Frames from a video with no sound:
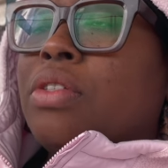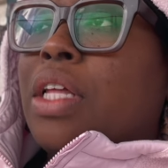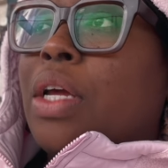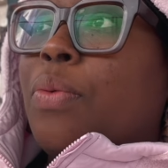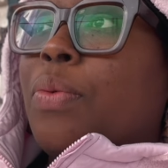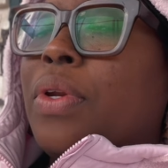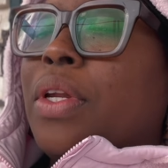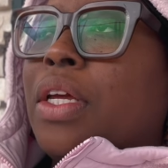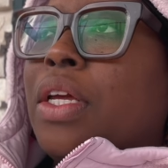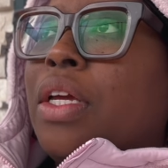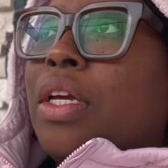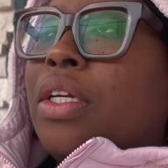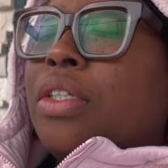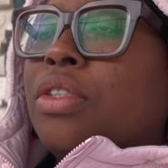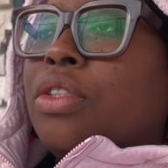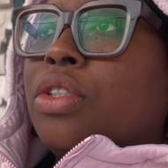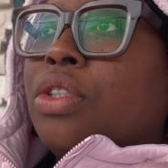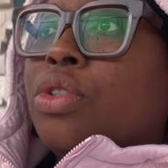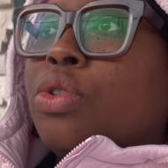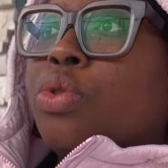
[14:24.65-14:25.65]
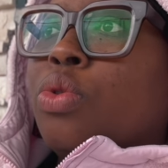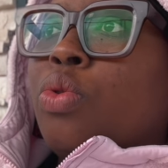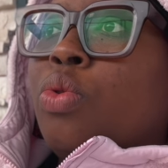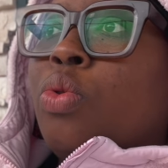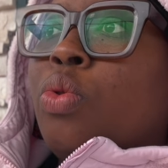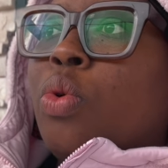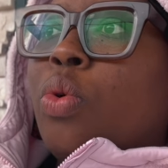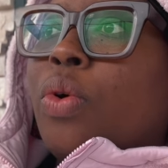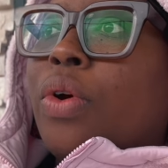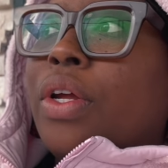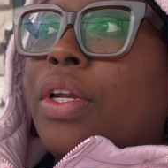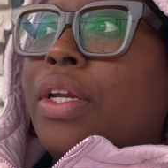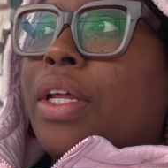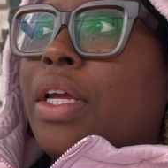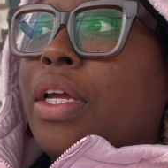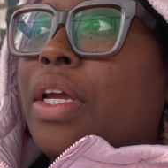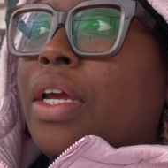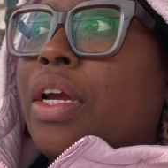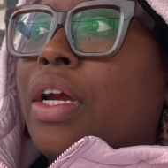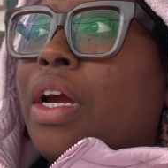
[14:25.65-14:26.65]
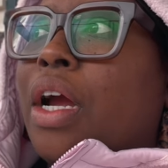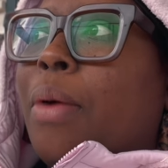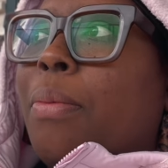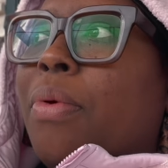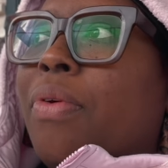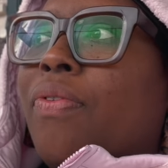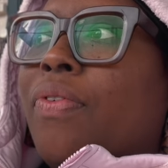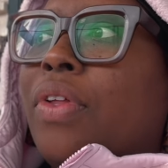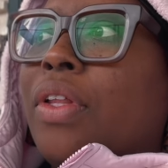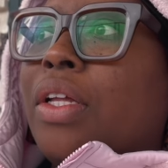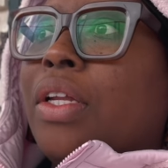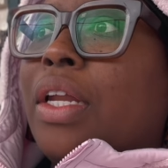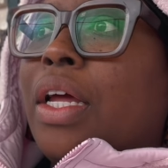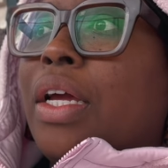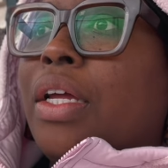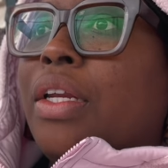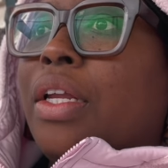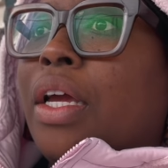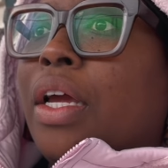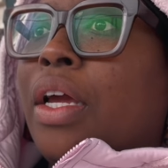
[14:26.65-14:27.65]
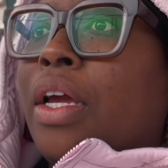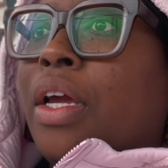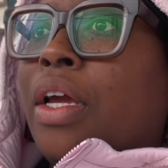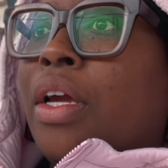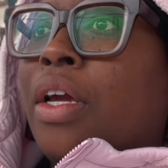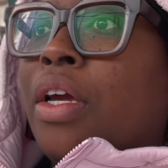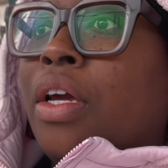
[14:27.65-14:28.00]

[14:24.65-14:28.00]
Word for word: Like when the kids is in school or in daycare, I be feeling like, dang,